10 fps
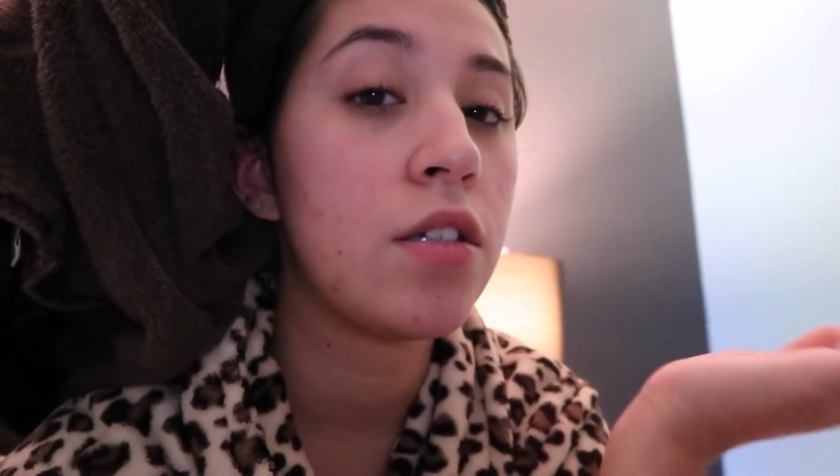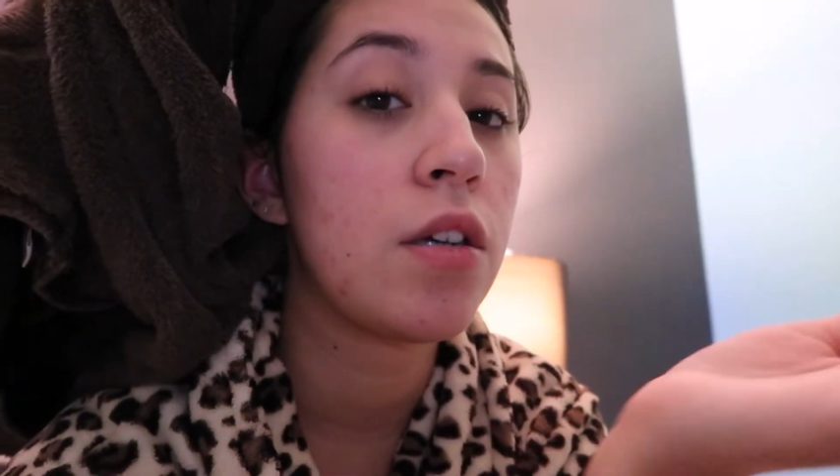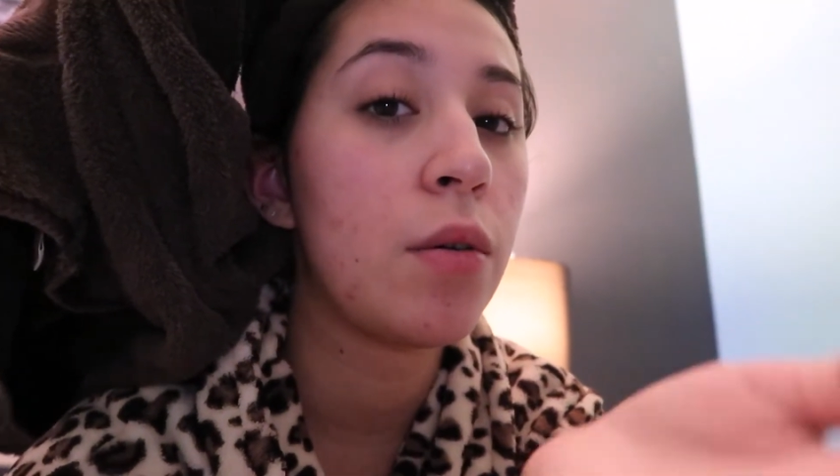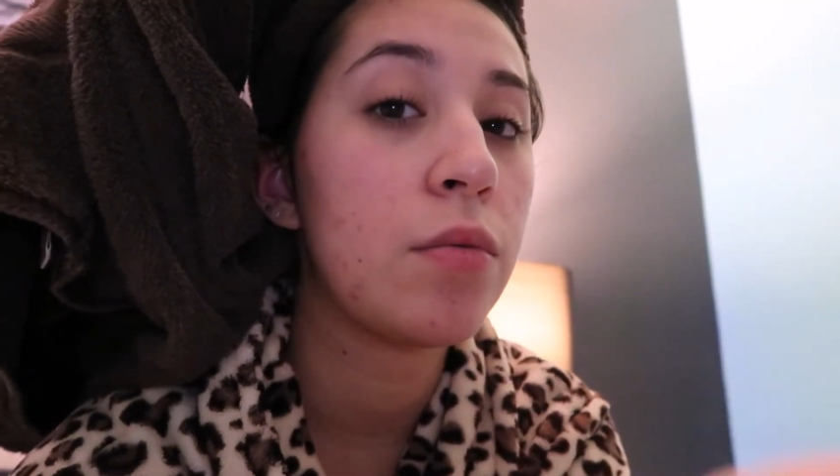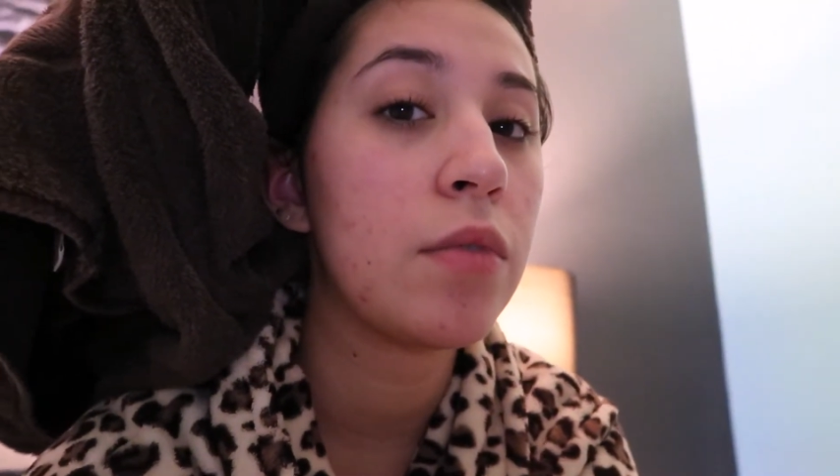
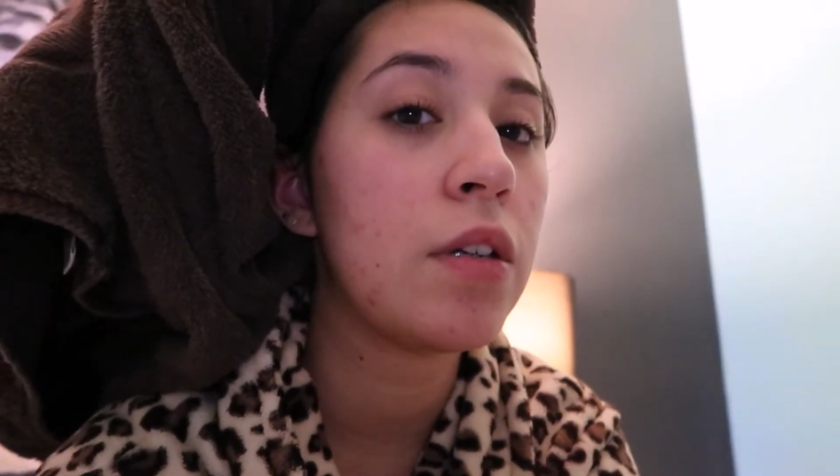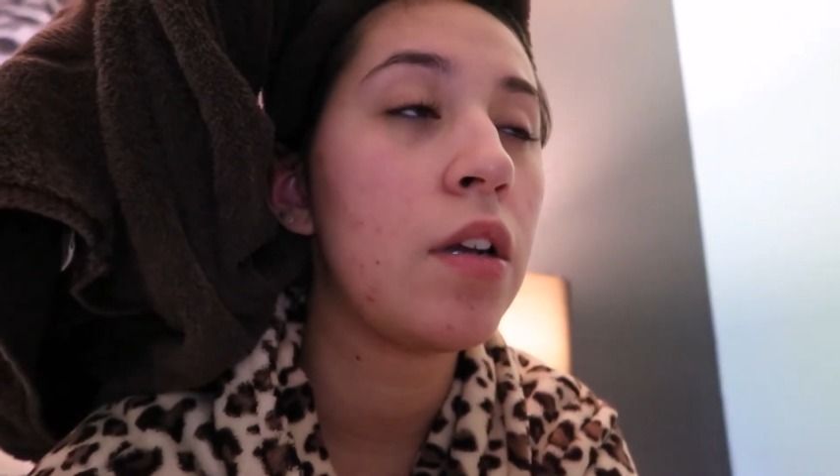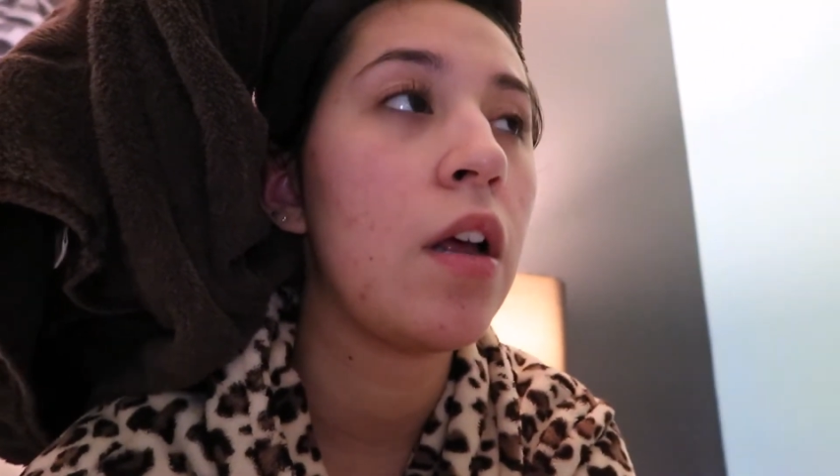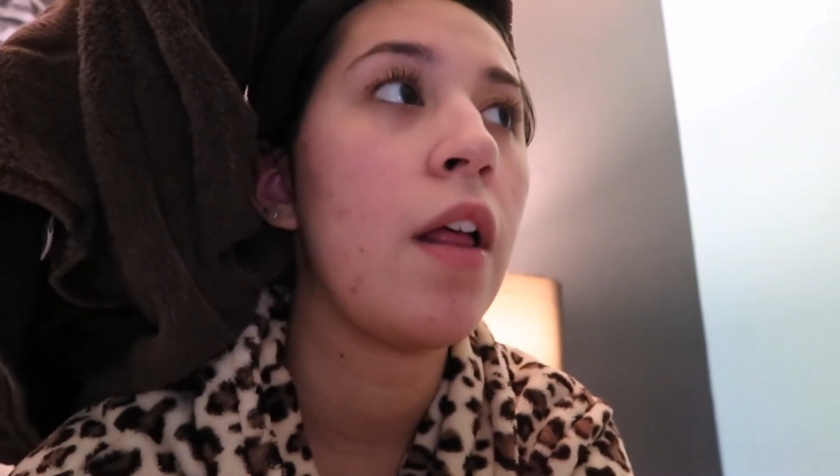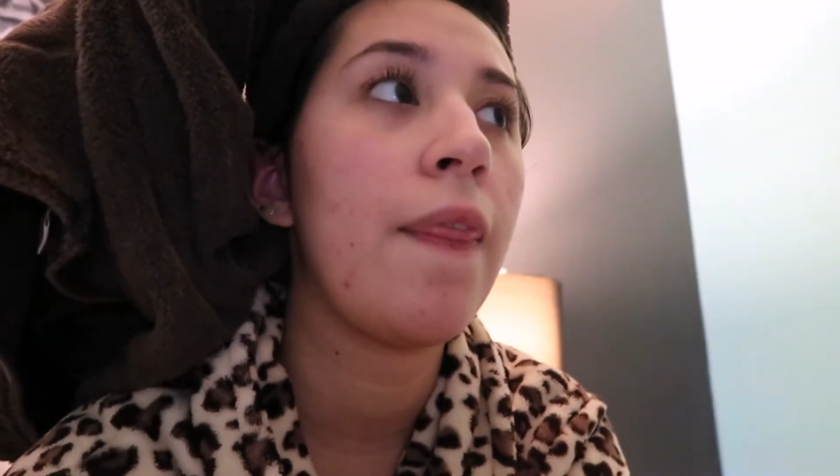tone
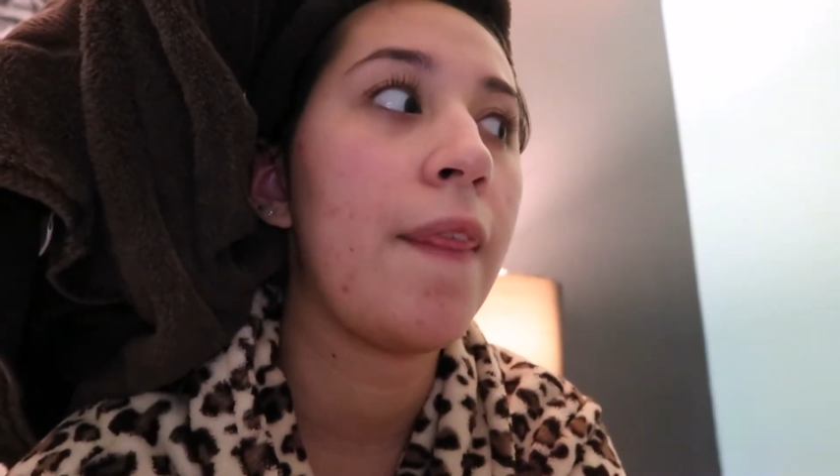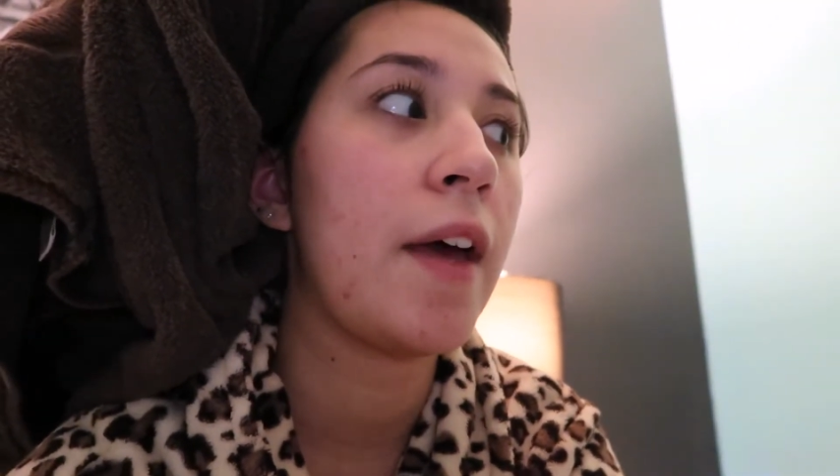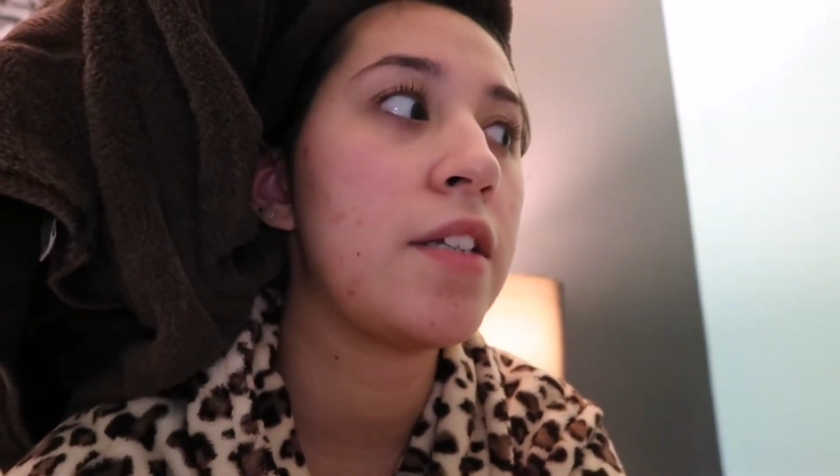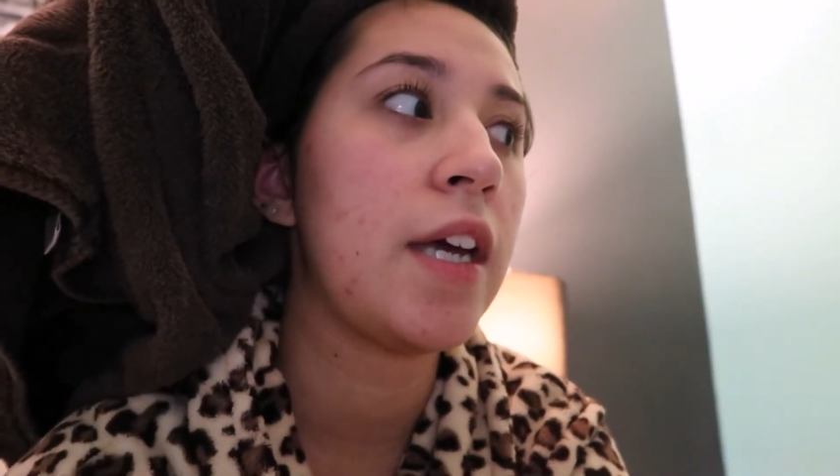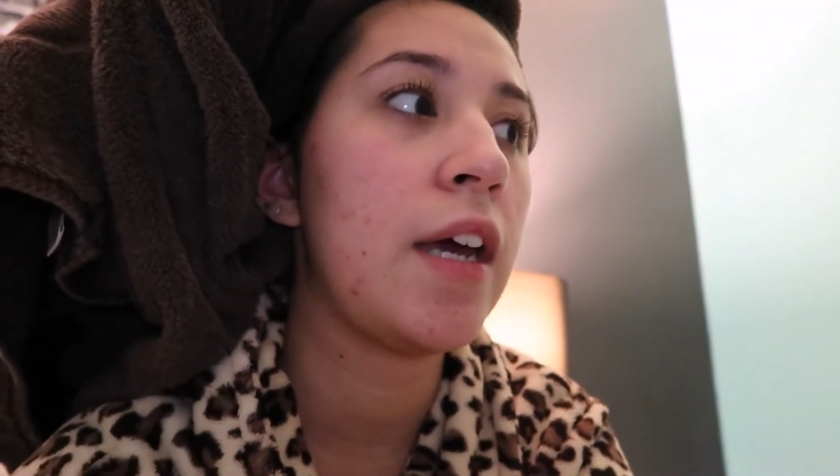
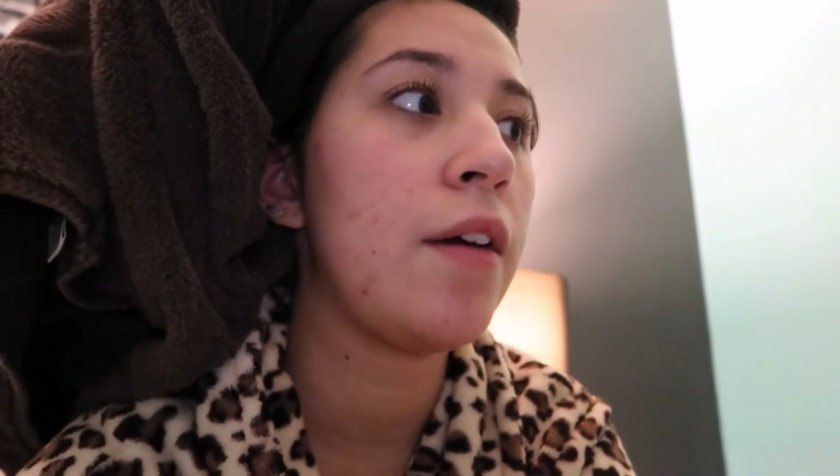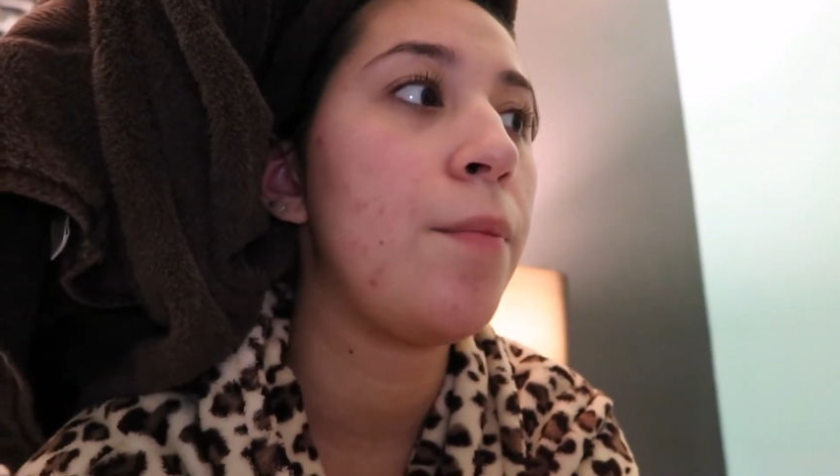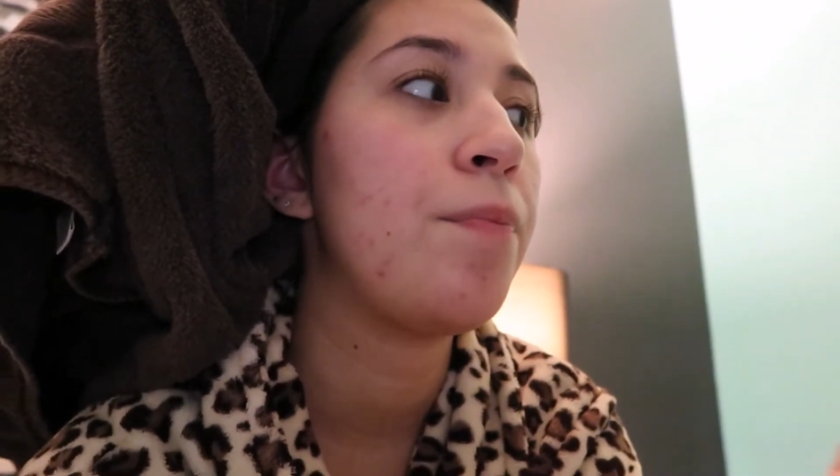that day.